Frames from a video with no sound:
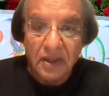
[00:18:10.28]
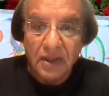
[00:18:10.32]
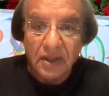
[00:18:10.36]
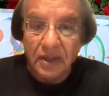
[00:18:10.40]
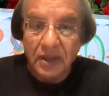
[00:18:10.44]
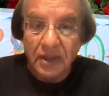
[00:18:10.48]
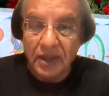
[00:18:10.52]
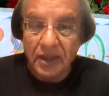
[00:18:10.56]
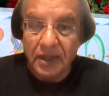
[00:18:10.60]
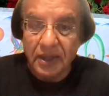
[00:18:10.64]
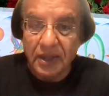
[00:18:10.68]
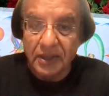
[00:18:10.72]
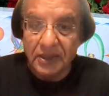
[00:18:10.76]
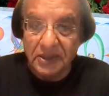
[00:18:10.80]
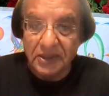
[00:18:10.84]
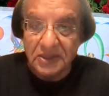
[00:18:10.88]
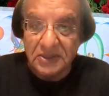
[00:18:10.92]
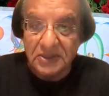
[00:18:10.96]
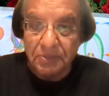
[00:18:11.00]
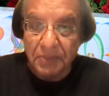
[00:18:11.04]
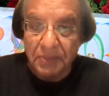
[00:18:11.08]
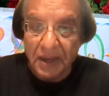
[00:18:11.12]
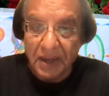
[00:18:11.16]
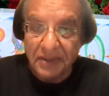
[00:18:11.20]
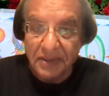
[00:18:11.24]
It is
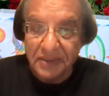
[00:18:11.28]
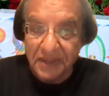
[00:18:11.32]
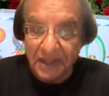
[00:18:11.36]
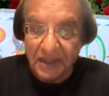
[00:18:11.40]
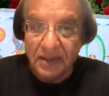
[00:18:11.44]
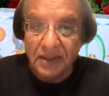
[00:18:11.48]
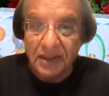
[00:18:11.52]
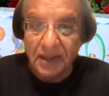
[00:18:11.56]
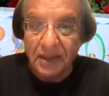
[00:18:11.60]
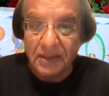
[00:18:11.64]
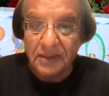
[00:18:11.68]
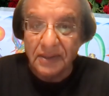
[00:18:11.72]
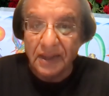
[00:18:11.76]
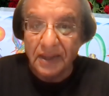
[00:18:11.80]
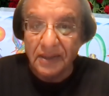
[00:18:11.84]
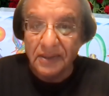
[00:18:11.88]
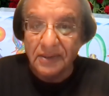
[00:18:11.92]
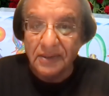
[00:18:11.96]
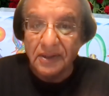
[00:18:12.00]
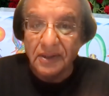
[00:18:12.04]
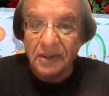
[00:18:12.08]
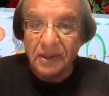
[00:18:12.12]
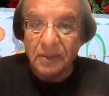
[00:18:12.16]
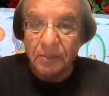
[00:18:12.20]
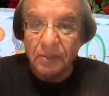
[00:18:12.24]
my thinking
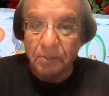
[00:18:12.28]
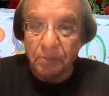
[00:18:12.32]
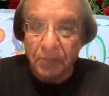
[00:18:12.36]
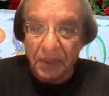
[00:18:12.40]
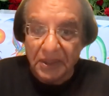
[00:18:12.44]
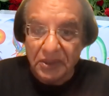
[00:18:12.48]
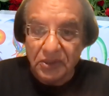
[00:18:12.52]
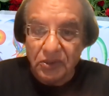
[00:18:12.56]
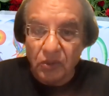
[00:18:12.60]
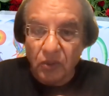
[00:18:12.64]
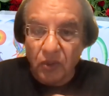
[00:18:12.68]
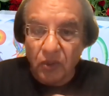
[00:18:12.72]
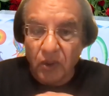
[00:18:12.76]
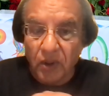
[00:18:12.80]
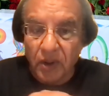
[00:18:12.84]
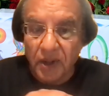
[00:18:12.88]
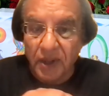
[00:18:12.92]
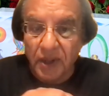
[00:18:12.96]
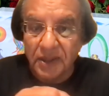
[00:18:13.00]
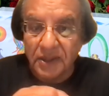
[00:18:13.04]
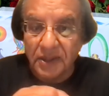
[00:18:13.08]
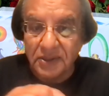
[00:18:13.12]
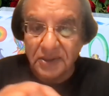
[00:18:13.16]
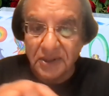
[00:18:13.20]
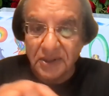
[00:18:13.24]
that
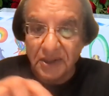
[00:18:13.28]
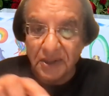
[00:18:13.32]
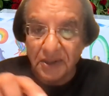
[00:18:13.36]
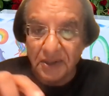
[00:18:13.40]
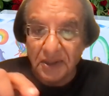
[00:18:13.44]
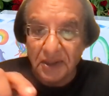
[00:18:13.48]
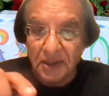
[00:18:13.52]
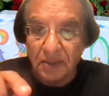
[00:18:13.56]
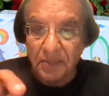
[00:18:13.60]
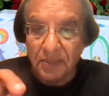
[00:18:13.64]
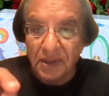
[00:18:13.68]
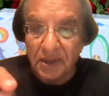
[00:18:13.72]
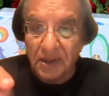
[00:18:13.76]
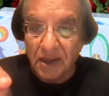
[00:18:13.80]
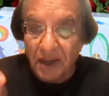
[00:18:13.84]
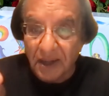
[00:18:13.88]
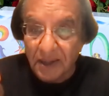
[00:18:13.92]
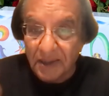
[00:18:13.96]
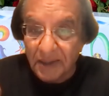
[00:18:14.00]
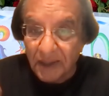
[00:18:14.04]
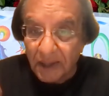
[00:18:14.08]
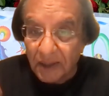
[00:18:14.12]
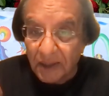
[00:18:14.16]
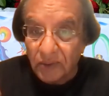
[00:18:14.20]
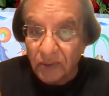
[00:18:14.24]
Bitcoin, Ethereum, and
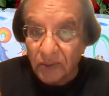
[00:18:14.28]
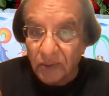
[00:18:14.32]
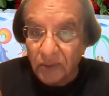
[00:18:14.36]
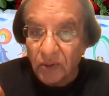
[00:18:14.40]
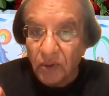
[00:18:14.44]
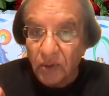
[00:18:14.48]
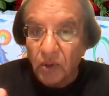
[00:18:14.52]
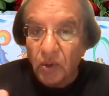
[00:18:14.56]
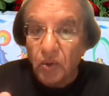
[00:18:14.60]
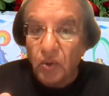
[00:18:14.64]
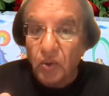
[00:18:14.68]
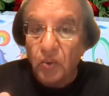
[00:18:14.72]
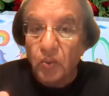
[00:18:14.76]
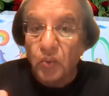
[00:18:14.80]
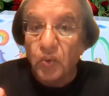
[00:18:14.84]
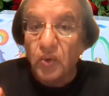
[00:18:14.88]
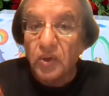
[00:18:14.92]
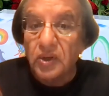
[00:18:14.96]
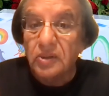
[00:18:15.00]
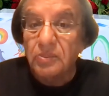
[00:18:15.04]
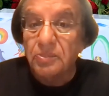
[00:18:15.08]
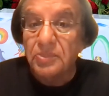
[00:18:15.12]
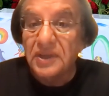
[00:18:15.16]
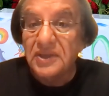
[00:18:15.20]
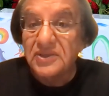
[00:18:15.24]
Cardano
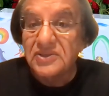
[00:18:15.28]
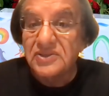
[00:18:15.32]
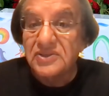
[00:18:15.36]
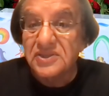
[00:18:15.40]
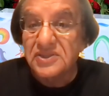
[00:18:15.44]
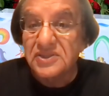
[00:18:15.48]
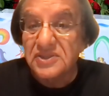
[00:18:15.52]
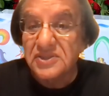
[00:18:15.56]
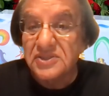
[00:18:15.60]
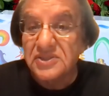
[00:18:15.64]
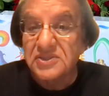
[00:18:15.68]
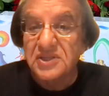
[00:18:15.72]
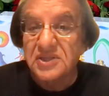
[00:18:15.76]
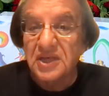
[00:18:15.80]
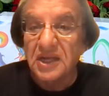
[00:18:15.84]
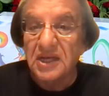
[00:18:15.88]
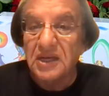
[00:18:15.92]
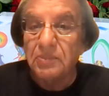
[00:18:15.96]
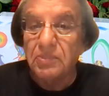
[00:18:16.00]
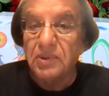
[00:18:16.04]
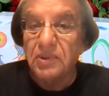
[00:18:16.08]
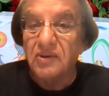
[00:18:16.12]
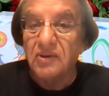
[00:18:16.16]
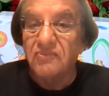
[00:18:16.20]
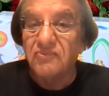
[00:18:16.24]
will be
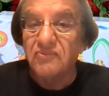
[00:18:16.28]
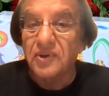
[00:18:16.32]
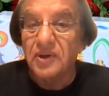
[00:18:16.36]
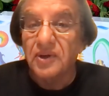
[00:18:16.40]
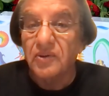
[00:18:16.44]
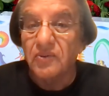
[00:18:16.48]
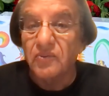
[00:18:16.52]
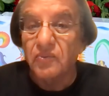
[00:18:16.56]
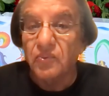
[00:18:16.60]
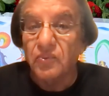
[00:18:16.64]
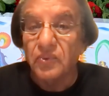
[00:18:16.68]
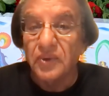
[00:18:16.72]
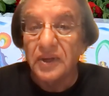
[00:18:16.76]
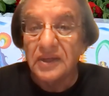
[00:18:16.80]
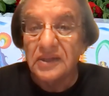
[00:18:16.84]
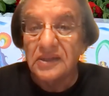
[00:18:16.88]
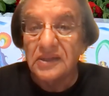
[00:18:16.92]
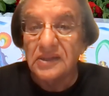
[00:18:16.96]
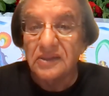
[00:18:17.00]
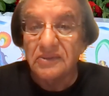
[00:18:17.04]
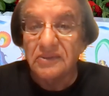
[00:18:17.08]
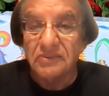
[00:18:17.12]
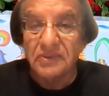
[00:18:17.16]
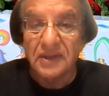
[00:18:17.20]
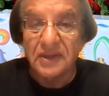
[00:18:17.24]
sustainable for a
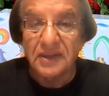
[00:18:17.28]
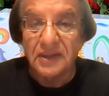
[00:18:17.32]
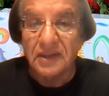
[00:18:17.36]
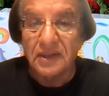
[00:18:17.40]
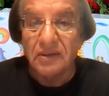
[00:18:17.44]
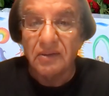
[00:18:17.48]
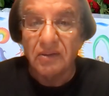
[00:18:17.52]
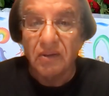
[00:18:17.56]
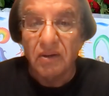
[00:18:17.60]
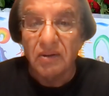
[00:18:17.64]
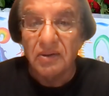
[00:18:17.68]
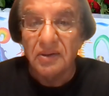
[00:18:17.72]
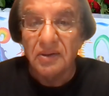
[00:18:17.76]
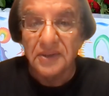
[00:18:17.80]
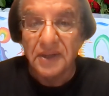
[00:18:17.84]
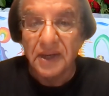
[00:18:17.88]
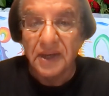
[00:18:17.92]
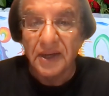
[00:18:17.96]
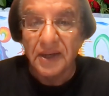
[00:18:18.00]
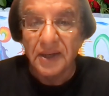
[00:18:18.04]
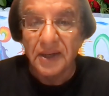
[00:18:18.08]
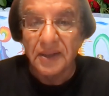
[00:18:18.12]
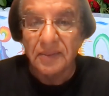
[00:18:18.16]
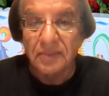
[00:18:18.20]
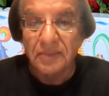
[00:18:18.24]
very, very long
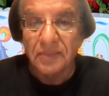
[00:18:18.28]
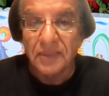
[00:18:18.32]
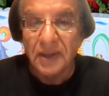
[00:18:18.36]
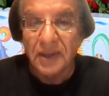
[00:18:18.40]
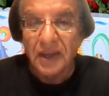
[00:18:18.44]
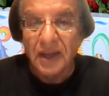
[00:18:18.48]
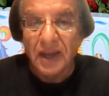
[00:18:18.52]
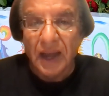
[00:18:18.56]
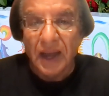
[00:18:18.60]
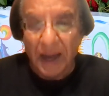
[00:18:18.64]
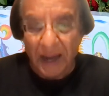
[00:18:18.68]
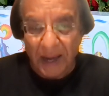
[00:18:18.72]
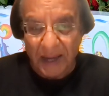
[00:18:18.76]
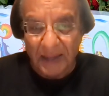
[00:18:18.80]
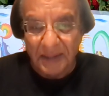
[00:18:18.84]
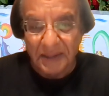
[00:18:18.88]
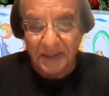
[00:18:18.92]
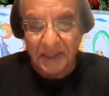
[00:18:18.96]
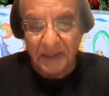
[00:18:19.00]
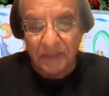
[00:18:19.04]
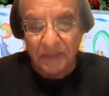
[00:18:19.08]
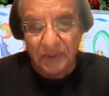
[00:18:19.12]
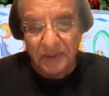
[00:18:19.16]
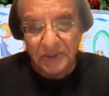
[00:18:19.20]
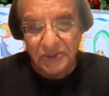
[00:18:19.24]
time. And
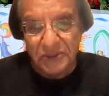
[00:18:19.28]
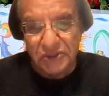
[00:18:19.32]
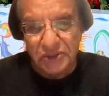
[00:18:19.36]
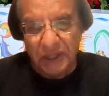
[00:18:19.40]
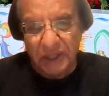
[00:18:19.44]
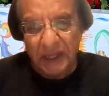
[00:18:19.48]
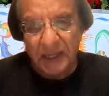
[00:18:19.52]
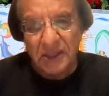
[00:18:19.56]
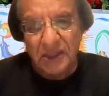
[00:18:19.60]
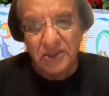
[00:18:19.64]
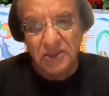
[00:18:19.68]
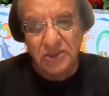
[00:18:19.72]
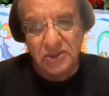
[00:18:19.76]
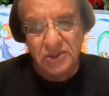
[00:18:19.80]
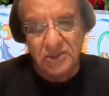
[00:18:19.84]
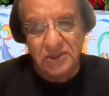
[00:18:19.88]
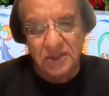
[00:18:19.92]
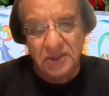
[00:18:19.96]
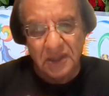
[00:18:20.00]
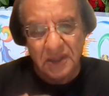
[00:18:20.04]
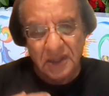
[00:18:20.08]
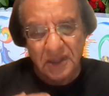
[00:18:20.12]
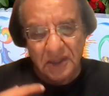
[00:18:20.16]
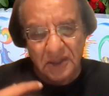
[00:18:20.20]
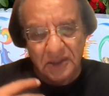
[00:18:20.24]
they will change
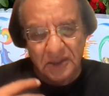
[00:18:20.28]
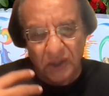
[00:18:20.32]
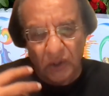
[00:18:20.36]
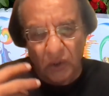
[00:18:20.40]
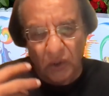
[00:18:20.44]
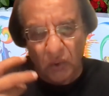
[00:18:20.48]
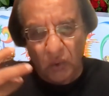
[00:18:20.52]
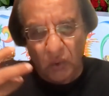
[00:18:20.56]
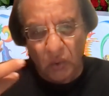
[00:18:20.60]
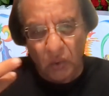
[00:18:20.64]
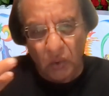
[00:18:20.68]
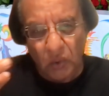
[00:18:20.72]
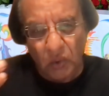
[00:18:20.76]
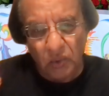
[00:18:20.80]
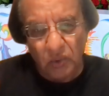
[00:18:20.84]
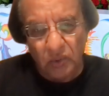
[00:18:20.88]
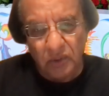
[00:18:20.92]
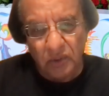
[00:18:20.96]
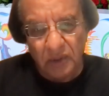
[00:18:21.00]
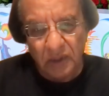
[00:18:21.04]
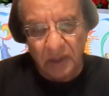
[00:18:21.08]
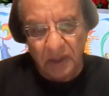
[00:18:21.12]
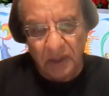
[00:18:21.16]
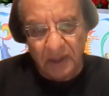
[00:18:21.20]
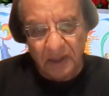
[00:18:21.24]
the
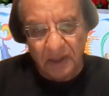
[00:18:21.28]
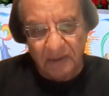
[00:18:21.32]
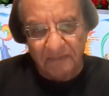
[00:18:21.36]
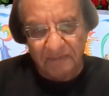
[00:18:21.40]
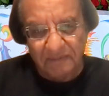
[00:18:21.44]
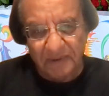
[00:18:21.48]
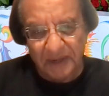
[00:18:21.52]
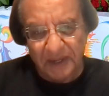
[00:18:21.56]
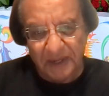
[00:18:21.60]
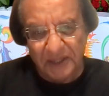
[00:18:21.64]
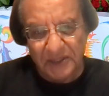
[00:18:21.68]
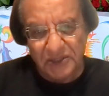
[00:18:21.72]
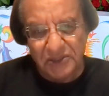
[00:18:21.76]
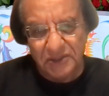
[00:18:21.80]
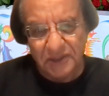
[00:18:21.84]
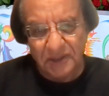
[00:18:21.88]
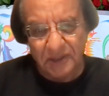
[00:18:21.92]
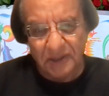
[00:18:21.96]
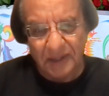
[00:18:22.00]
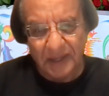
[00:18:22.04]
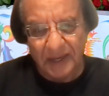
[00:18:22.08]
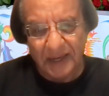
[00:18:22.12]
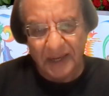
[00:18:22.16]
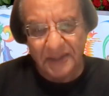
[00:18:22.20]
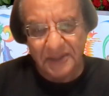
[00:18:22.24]
whole financial
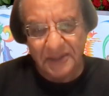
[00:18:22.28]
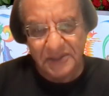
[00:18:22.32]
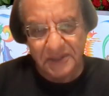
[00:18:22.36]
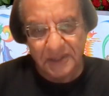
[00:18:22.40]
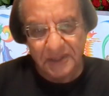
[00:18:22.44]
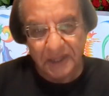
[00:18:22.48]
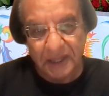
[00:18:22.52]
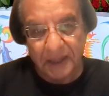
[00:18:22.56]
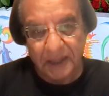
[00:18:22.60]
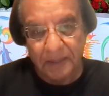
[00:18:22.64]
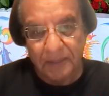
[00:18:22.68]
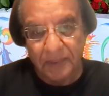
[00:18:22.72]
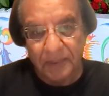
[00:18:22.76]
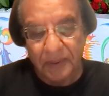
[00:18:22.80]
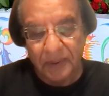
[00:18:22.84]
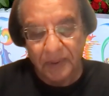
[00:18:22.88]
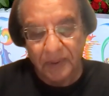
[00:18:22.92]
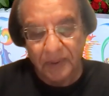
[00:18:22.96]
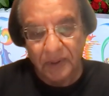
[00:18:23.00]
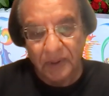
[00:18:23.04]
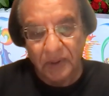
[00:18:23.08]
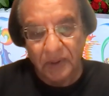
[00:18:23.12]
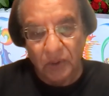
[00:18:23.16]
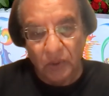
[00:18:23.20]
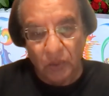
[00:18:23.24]
landscape.
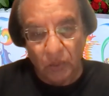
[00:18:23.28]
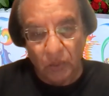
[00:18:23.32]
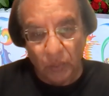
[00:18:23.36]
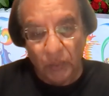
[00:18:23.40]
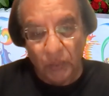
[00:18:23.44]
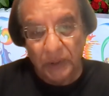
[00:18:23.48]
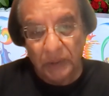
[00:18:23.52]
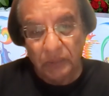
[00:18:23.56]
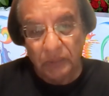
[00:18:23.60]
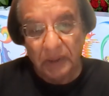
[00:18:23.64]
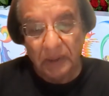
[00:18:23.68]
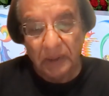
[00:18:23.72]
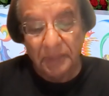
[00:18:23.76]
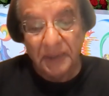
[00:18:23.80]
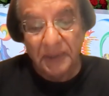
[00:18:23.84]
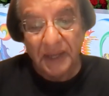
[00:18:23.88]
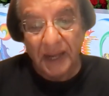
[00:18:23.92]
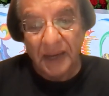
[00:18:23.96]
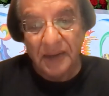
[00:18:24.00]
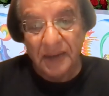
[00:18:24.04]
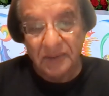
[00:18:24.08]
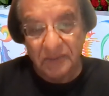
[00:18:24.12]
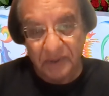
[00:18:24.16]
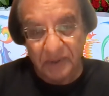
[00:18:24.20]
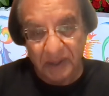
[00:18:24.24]
We will be
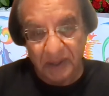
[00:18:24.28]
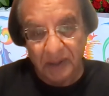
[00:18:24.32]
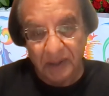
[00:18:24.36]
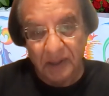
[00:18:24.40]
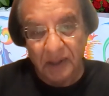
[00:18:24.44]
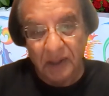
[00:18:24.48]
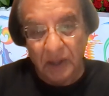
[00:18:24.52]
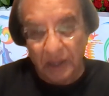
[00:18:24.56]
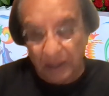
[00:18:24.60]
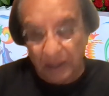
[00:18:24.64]
entering.